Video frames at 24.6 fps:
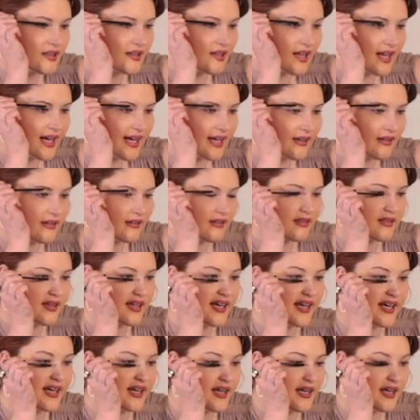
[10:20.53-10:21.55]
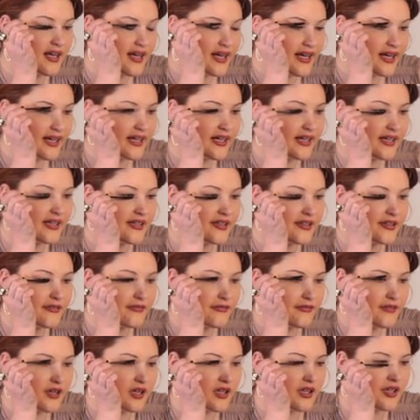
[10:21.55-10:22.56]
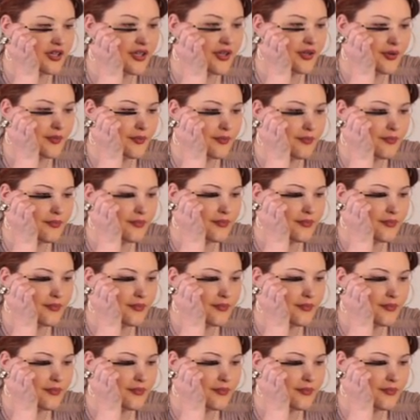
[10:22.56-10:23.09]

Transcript: length, and volume.